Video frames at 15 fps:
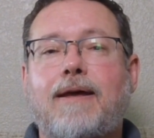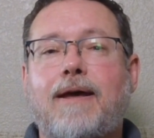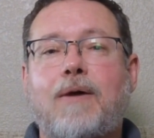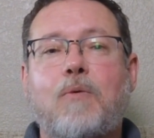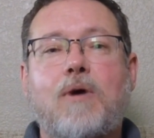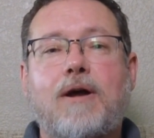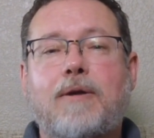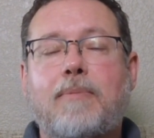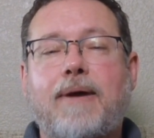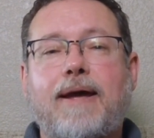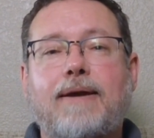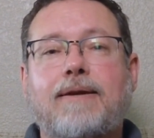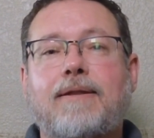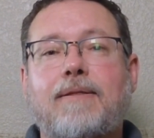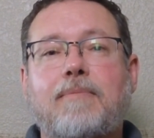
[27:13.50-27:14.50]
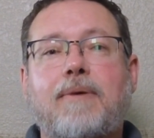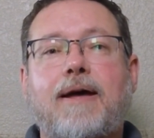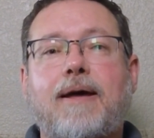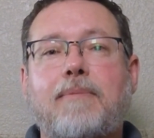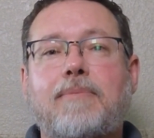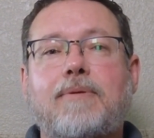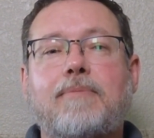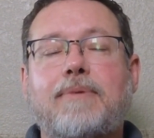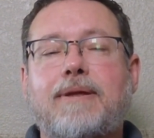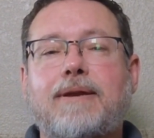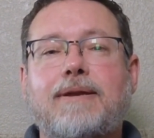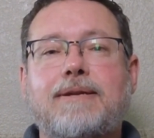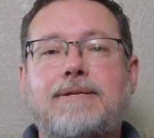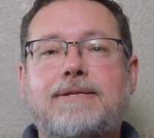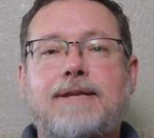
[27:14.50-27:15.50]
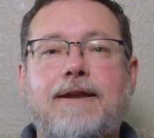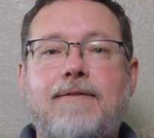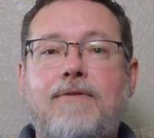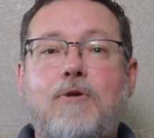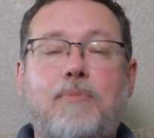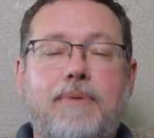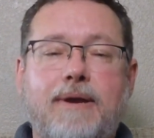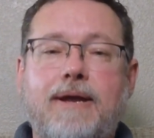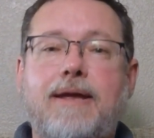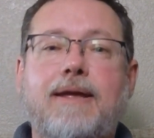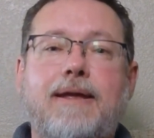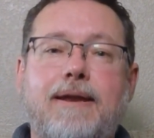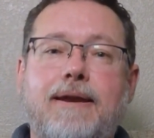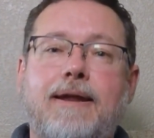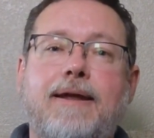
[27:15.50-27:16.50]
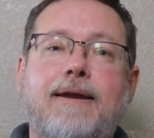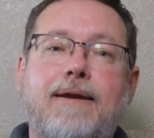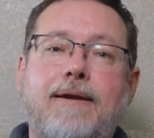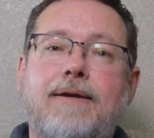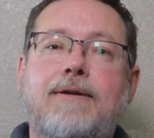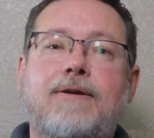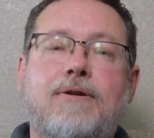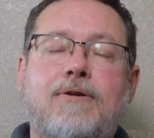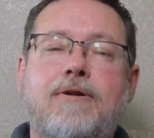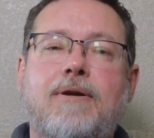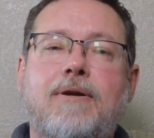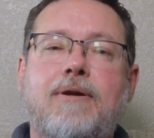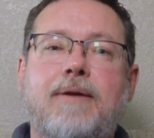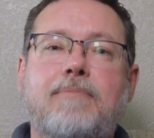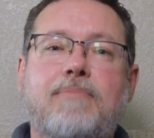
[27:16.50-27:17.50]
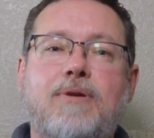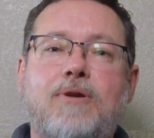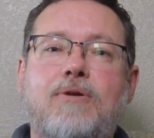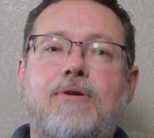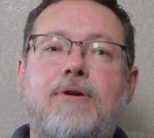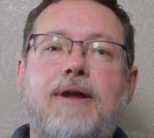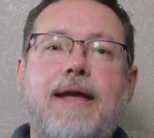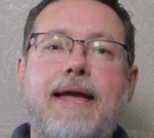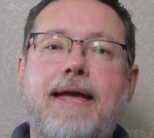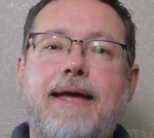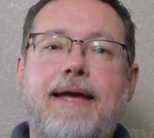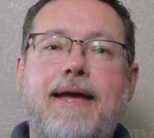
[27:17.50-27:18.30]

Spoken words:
I walked back to the Bible, but instead of opening it, I turned on my computer.